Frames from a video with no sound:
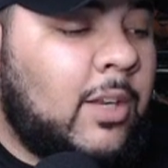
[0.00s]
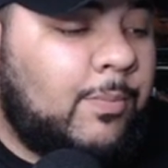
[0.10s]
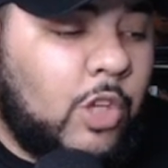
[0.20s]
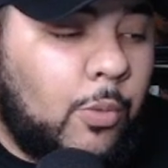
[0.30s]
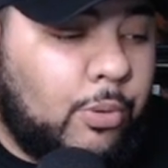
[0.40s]

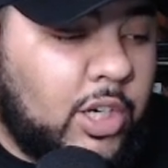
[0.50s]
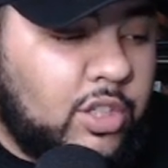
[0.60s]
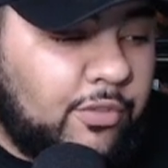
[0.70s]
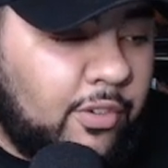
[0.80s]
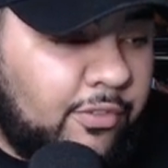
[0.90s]
No pressure
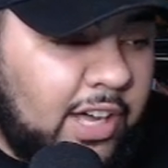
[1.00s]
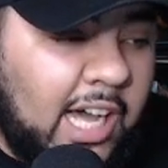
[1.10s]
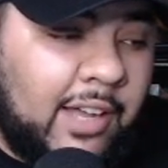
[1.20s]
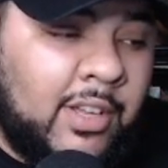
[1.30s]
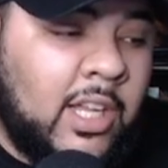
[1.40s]
from
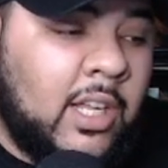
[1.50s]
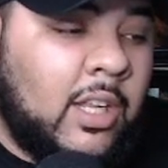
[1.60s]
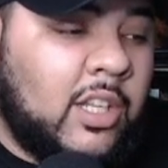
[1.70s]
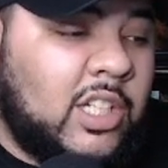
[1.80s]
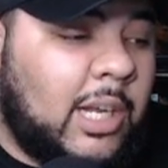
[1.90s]
five.
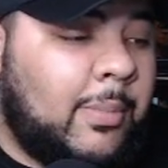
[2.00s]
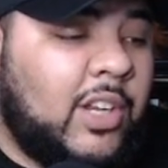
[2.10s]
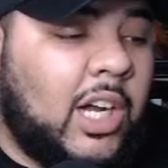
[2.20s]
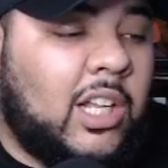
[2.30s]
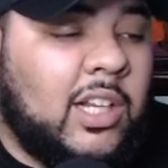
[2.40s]
Some of
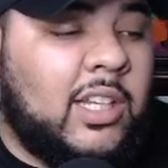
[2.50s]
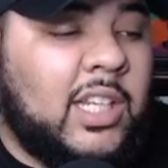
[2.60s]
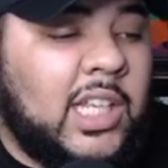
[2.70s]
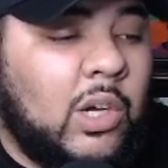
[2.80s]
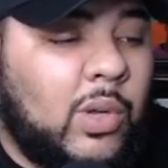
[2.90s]
y'all clearly
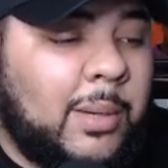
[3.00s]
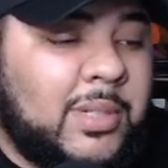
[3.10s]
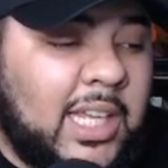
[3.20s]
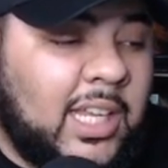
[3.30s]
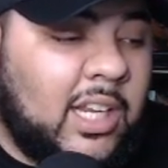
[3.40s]
didn't get what I'm
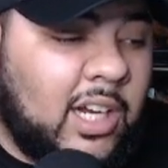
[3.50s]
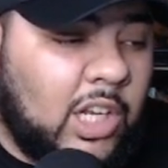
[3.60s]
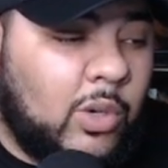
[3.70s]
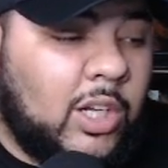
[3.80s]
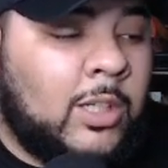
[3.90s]
saying here,
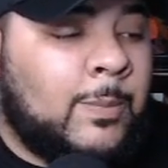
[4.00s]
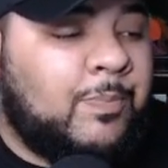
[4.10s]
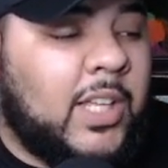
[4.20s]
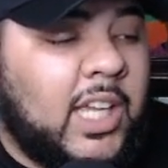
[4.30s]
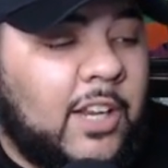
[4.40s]
lol.
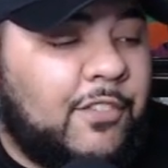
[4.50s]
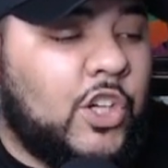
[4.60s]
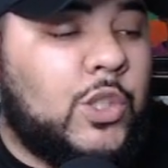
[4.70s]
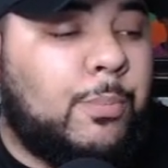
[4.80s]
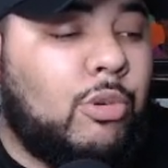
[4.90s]
The NFL
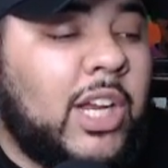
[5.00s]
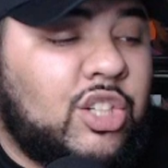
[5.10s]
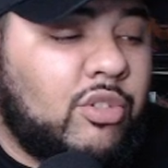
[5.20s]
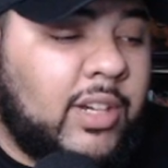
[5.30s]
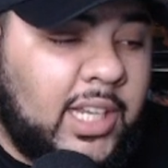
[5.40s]
is
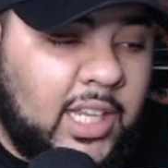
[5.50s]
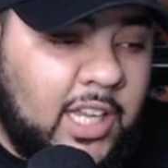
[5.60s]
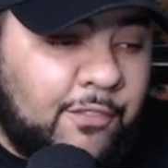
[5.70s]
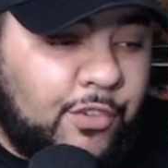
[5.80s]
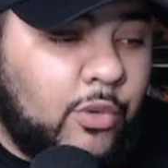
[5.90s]
pressuring,
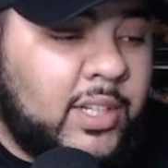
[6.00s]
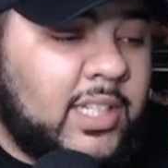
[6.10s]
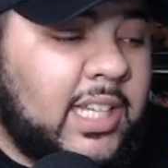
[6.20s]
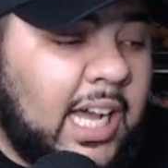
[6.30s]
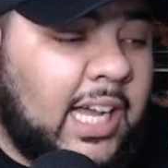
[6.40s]
influencing
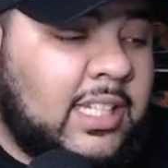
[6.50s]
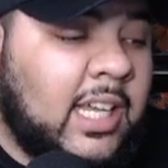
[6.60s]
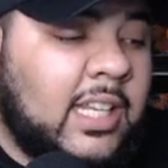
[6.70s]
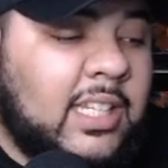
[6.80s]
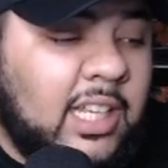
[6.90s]
guys
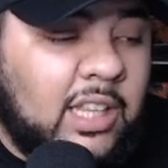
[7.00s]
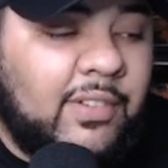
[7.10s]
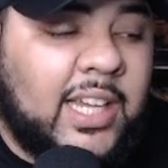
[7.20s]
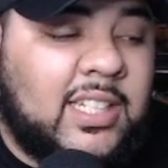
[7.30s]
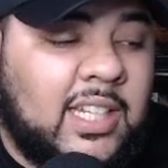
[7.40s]
to get the
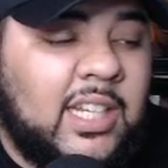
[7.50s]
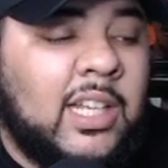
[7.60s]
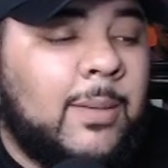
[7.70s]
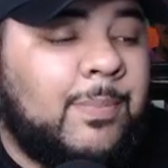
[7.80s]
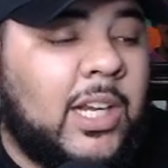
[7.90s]
vaccine.
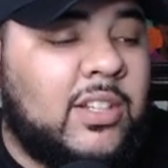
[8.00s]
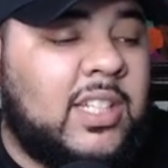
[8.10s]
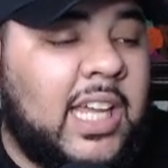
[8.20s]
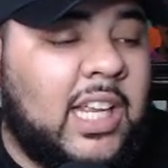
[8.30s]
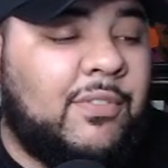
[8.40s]
They're
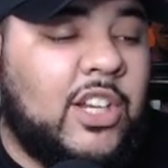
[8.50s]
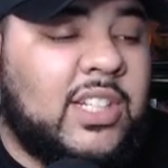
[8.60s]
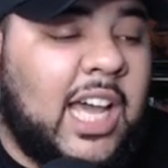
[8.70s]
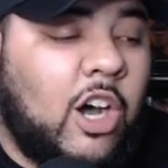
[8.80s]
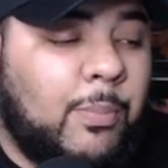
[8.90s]
saying if there's an
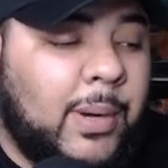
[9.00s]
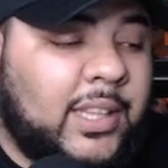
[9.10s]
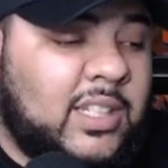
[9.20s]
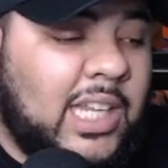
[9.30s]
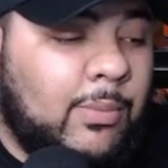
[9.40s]
outbreak, the
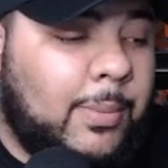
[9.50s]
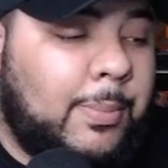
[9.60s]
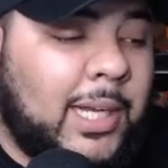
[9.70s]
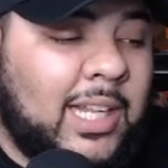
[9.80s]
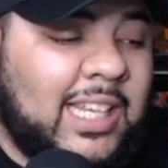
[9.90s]
team will be
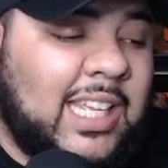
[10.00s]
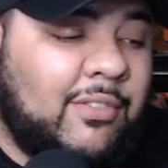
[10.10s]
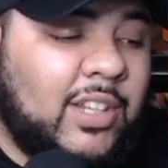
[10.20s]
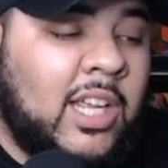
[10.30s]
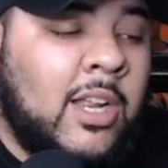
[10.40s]
penalized
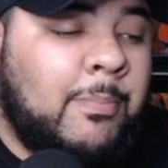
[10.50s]
heavily.